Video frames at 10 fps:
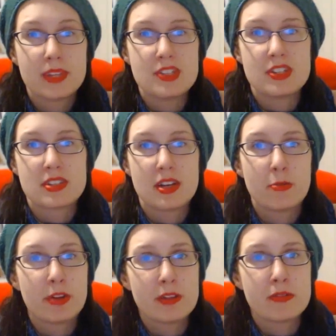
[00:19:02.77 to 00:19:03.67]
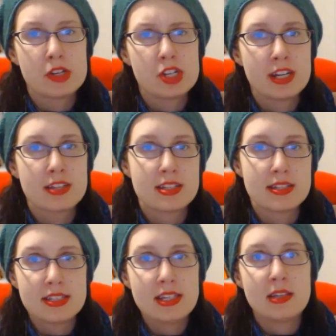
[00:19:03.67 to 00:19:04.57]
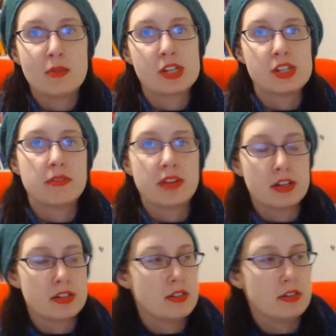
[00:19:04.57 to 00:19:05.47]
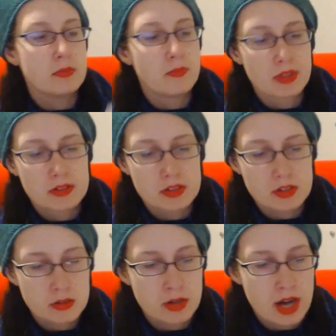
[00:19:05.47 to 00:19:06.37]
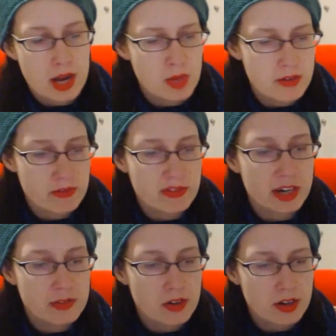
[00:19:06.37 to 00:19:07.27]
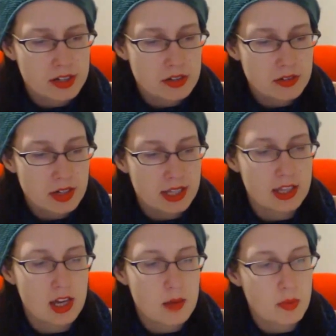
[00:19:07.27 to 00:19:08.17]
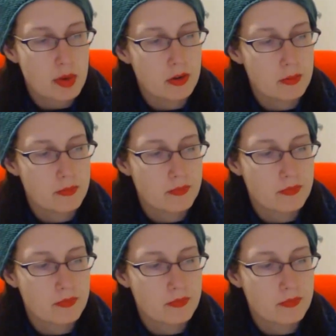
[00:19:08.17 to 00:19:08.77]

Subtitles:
is just a really fun chance to see what she went on to do. So I'm not very far into it. I think I'm about